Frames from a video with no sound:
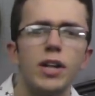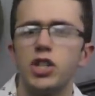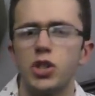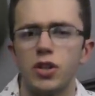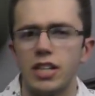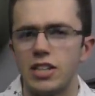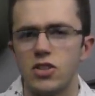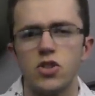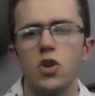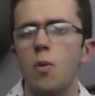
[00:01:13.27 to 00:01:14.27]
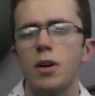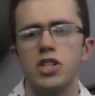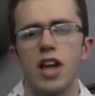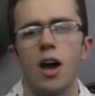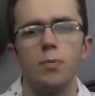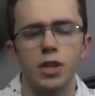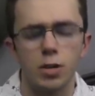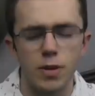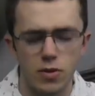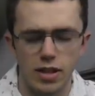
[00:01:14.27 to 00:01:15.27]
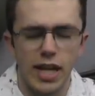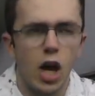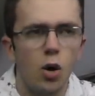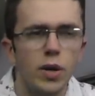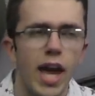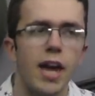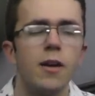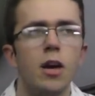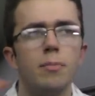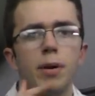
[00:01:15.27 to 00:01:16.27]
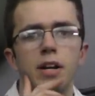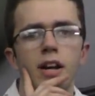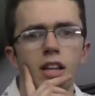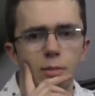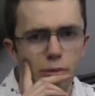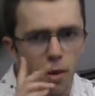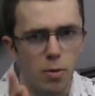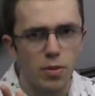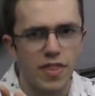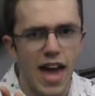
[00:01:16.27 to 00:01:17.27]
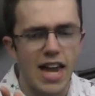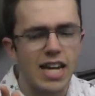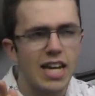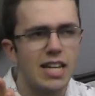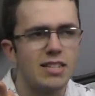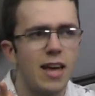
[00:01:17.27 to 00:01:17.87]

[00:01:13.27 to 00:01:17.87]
much good. He does so much to help the community. Like, okay, but the problem with that is